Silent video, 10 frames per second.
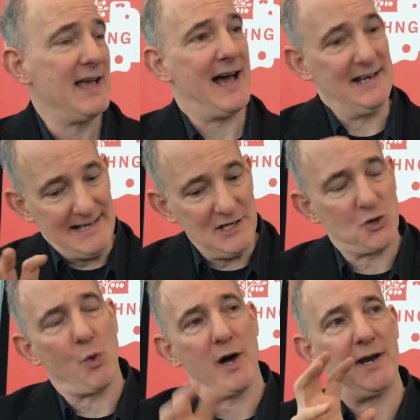and each
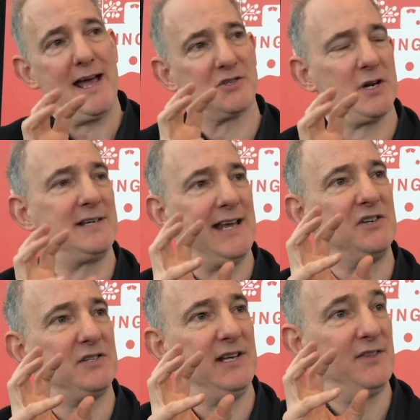one has an
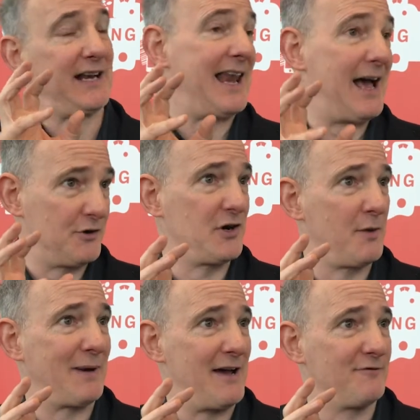identity in the cloud on our
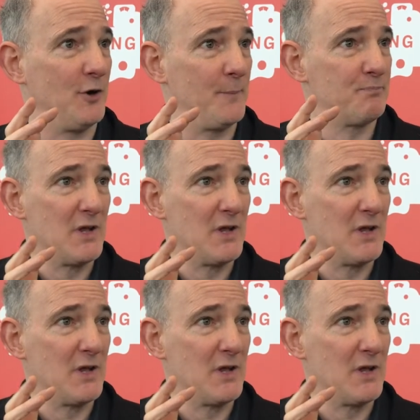platform.